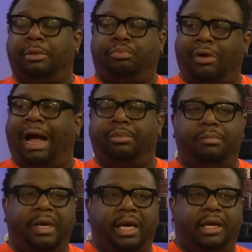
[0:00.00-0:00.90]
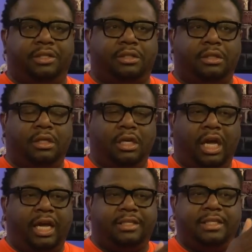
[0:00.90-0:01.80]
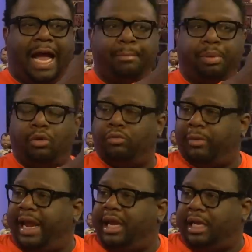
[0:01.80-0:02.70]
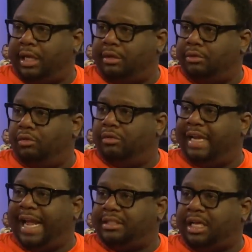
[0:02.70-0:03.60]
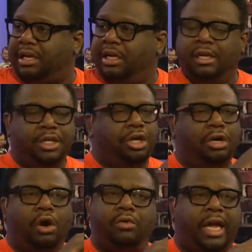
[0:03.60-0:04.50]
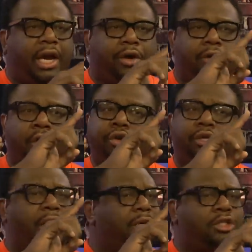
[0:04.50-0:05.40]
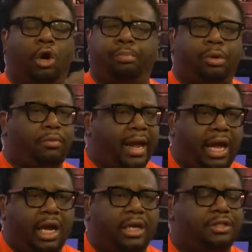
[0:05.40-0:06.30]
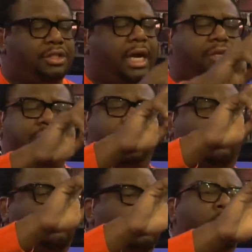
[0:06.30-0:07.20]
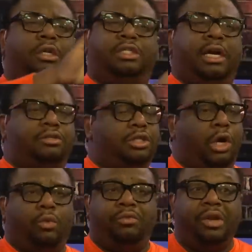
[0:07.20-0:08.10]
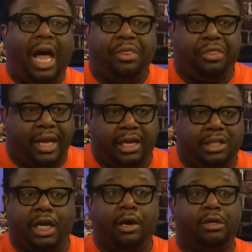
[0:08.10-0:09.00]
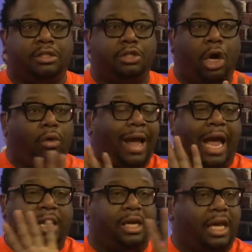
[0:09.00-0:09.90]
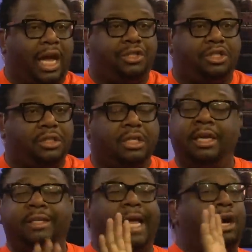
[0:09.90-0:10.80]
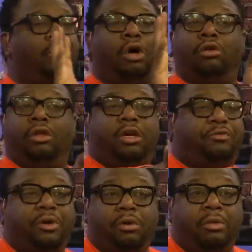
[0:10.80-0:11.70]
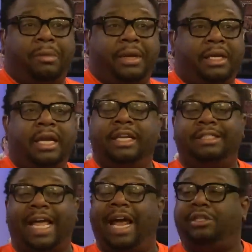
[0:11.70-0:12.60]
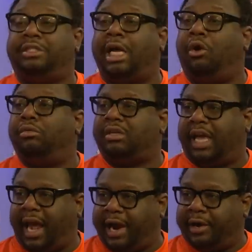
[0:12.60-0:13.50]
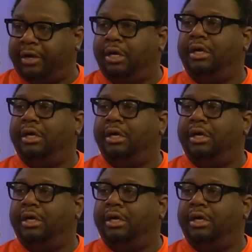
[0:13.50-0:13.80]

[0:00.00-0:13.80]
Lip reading: The problem is he's not paraded on that team. You don't hear, there's no parades. There's no nothing. There is no allegations. They don't go look for the women. They don't care.